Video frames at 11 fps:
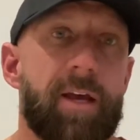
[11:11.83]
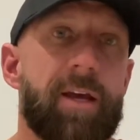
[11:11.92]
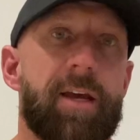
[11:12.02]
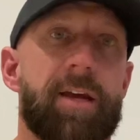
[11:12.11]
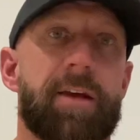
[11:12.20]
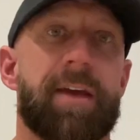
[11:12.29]

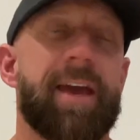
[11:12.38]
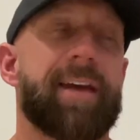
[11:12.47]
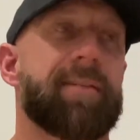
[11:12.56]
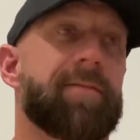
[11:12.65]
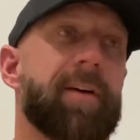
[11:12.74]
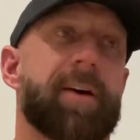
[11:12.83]
He
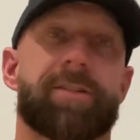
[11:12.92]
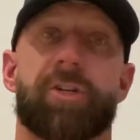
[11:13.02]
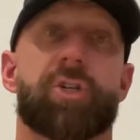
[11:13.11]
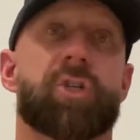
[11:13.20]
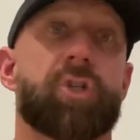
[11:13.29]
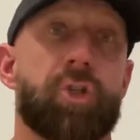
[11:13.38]
gave us a
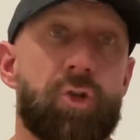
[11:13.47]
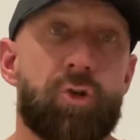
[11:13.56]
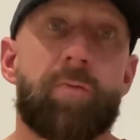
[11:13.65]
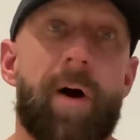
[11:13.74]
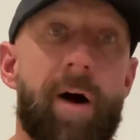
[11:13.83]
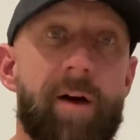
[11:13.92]

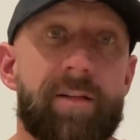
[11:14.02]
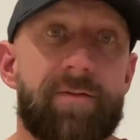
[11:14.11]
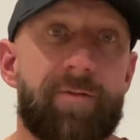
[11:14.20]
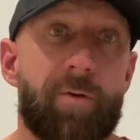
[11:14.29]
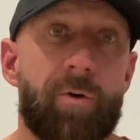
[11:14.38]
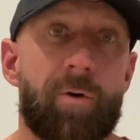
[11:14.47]
shoebox
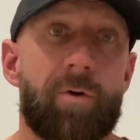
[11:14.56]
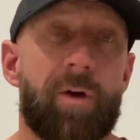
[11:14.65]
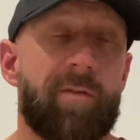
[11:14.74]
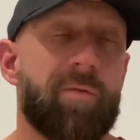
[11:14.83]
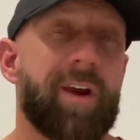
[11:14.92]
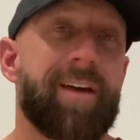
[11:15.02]
full
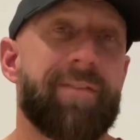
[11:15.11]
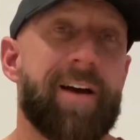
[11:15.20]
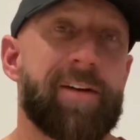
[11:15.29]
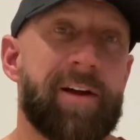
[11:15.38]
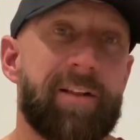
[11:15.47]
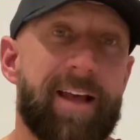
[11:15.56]
of what I
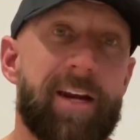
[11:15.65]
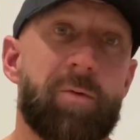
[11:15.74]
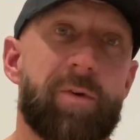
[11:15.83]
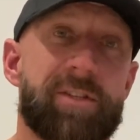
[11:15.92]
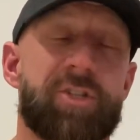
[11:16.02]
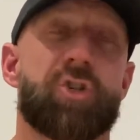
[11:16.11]
found out later
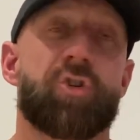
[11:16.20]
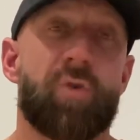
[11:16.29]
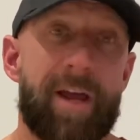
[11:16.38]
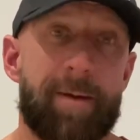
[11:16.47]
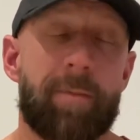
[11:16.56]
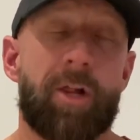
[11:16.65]
was
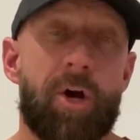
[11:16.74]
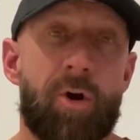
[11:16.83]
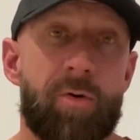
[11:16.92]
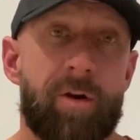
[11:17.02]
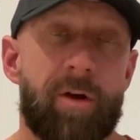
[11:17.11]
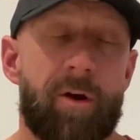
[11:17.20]

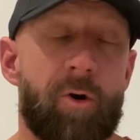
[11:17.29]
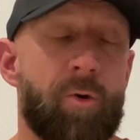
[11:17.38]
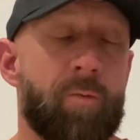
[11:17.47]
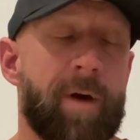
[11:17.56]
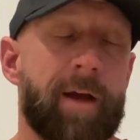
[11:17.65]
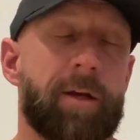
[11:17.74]
trenbolone. Oh
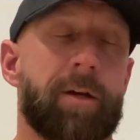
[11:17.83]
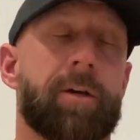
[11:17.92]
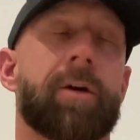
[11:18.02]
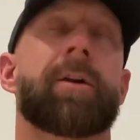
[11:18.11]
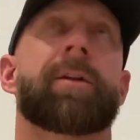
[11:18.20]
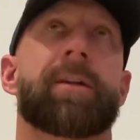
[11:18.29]
my
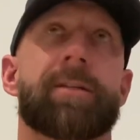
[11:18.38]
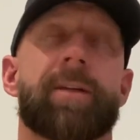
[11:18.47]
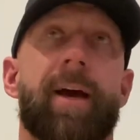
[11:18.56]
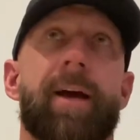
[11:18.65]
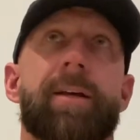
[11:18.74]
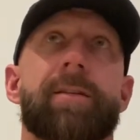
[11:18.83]
goodness,
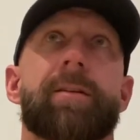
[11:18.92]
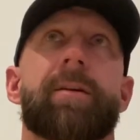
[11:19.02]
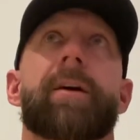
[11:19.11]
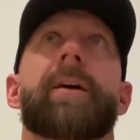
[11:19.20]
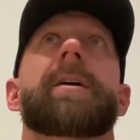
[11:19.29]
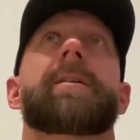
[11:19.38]
guys.
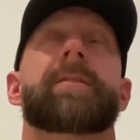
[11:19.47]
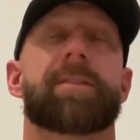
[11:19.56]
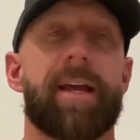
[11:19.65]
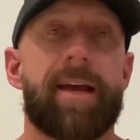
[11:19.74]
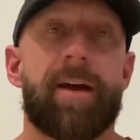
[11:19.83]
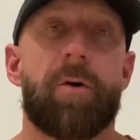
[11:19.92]

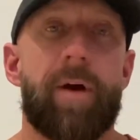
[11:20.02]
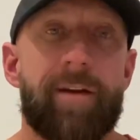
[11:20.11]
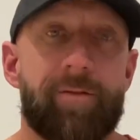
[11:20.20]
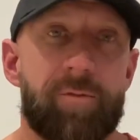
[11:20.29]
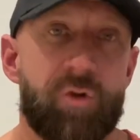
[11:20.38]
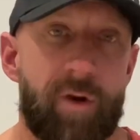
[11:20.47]
Stay away
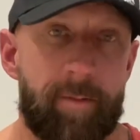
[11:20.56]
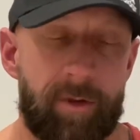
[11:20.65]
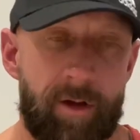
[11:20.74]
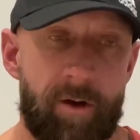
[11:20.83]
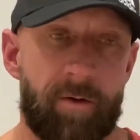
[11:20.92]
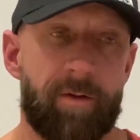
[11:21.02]
from
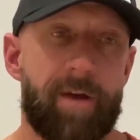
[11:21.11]
trenbolone.